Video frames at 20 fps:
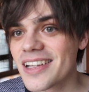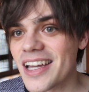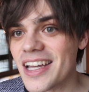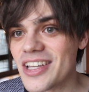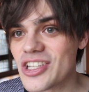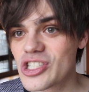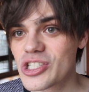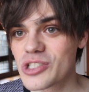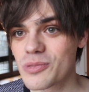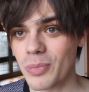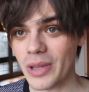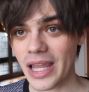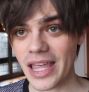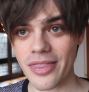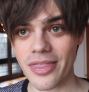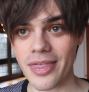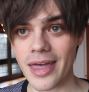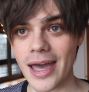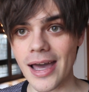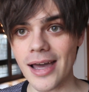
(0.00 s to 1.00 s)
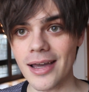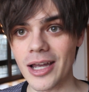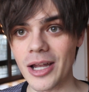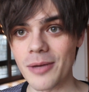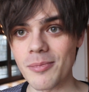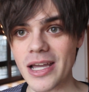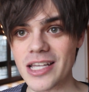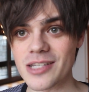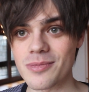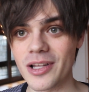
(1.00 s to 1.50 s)
is split there
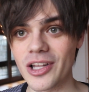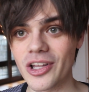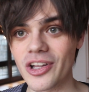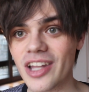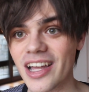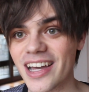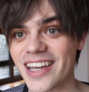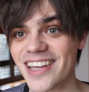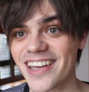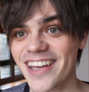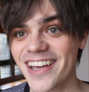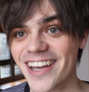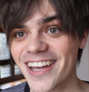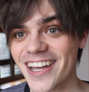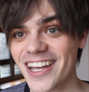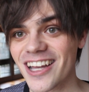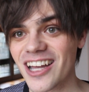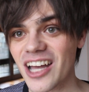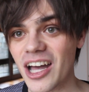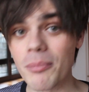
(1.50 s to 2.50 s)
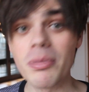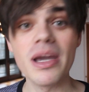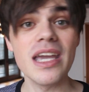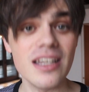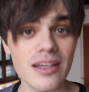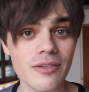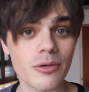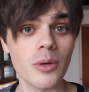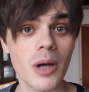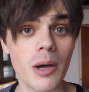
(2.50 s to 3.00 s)
and makes me look like a
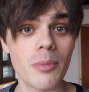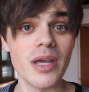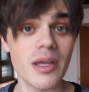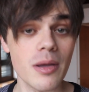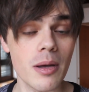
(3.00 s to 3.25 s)
pedophile,